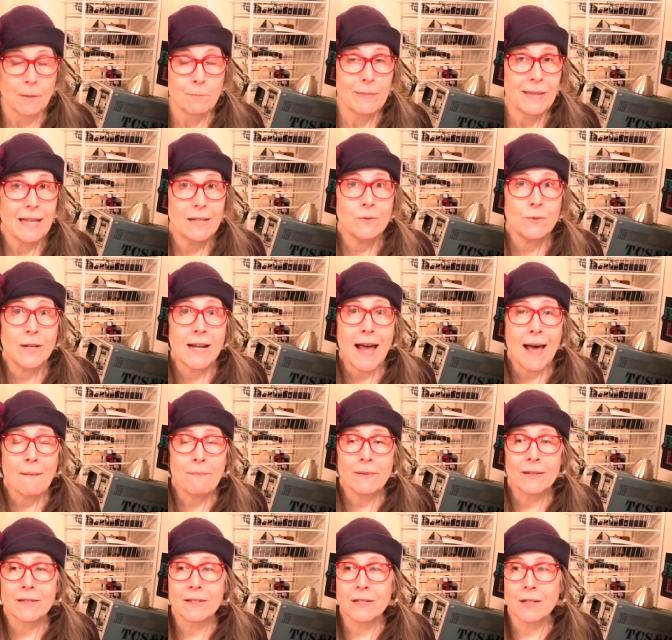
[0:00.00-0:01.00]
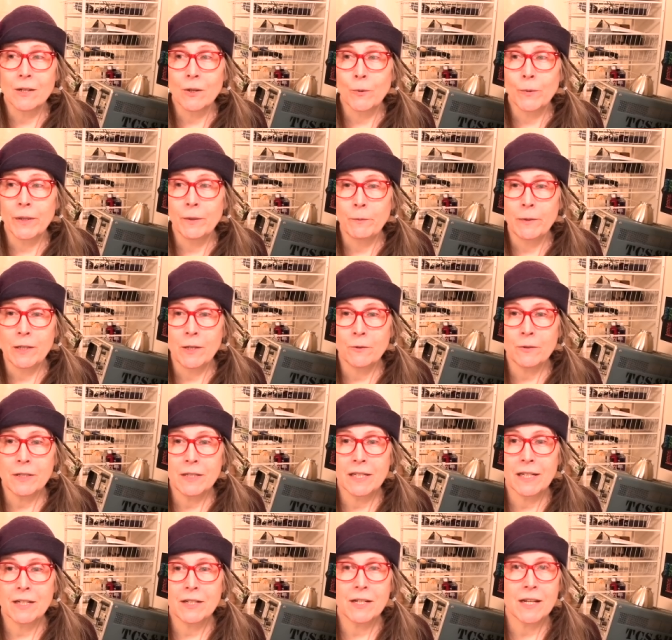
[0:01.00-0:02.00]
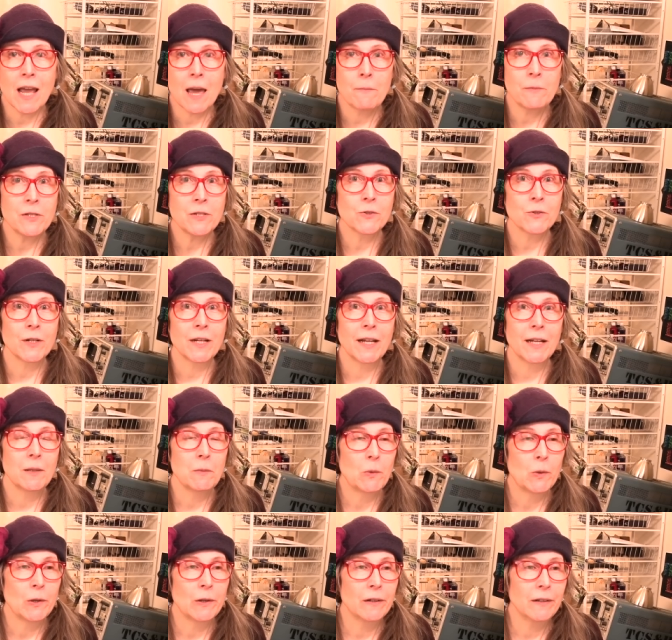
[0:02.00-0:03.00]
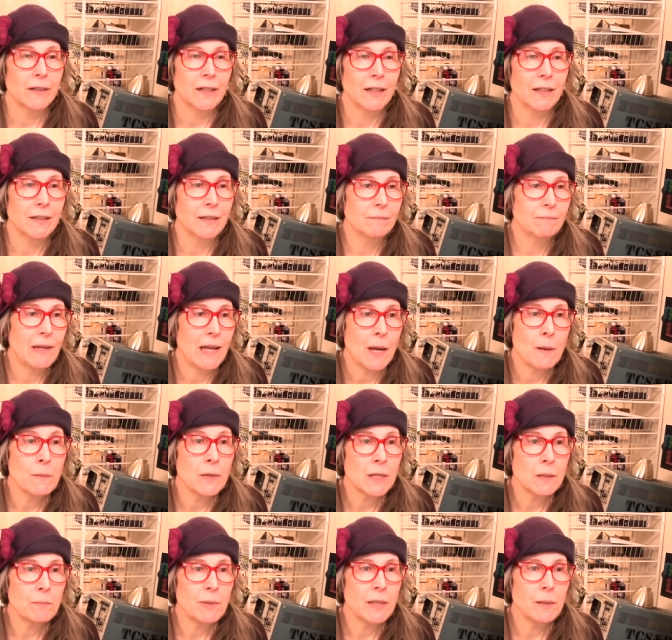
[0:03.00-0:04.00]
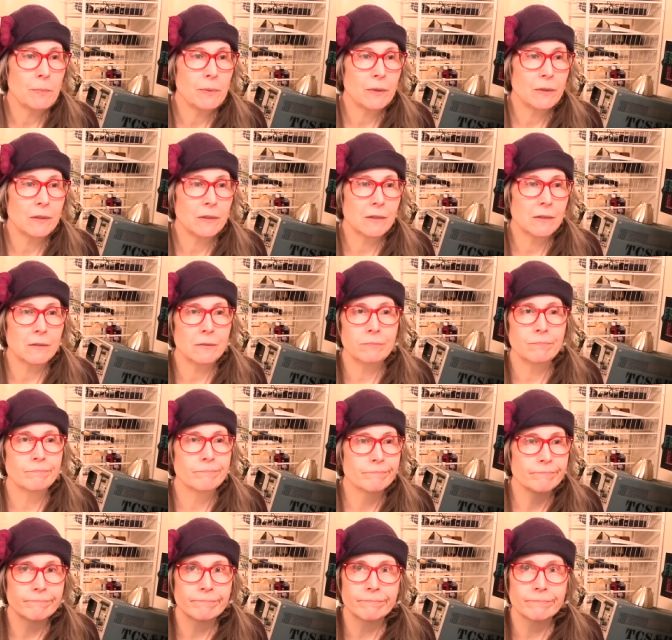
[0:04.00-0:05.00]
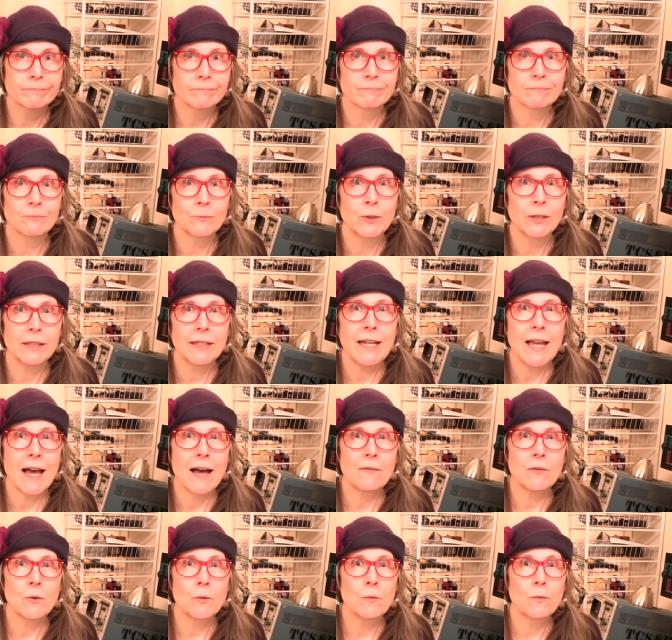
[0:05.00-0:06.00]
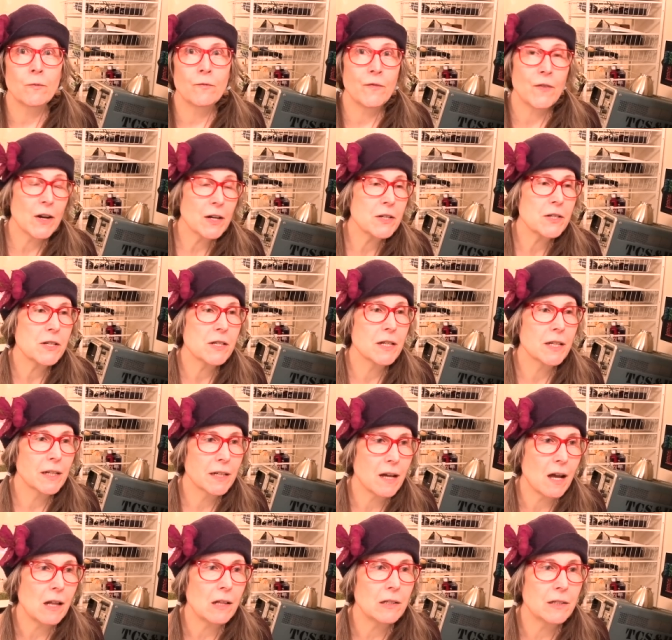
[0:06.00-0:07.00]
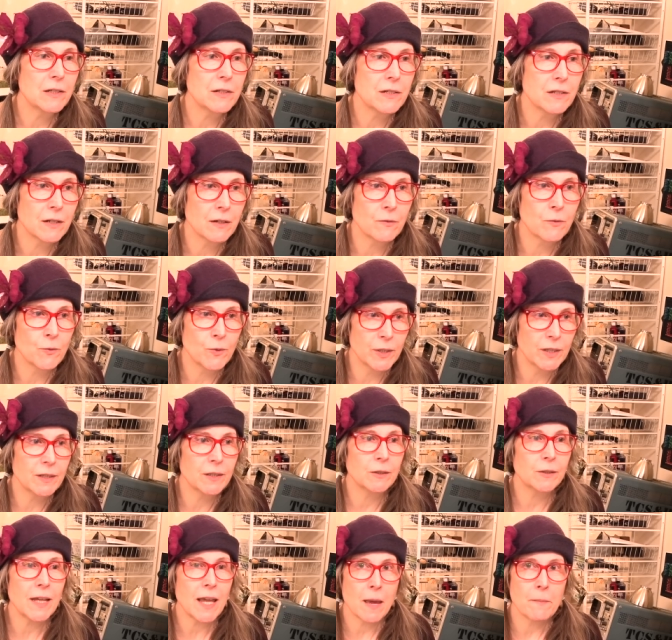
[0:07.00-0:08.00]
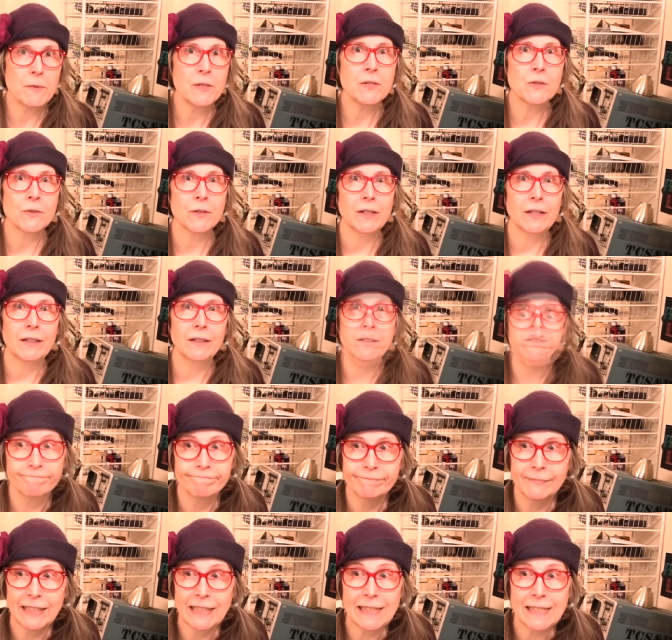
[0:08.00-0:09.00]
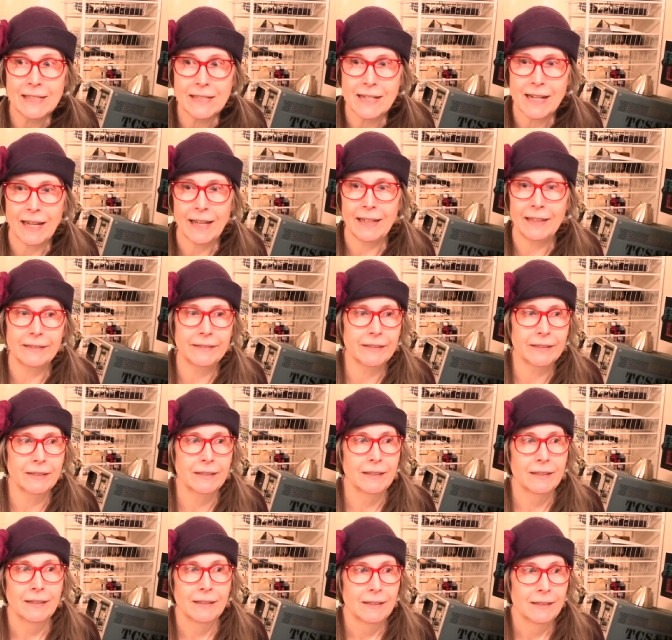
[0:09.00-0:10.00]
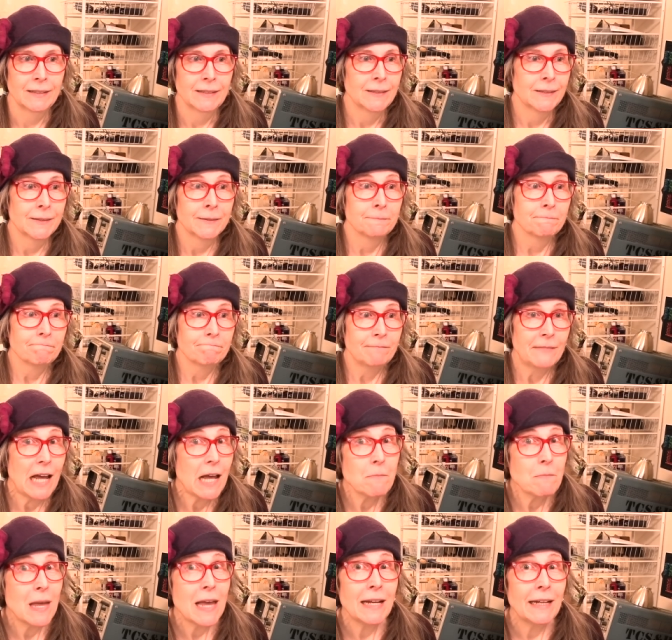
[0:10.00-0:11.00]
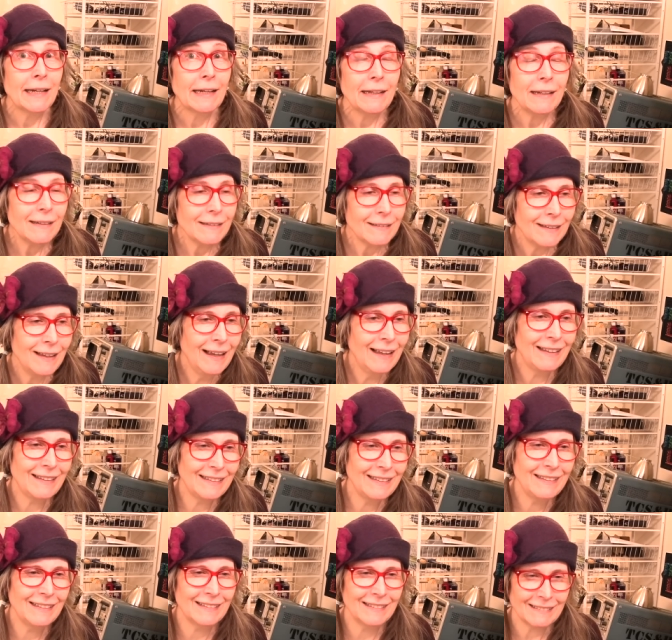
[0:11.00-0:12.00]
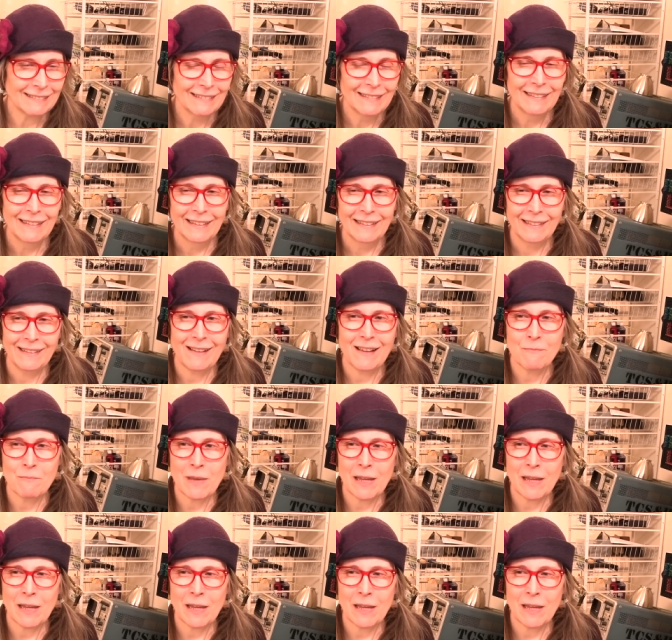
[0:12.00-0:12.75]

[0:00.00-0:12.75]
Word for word: But that's what happens, you know, we don't teach chemistry anymore. How many people really have a functioning knowledge of real chemistry these days? Not many, not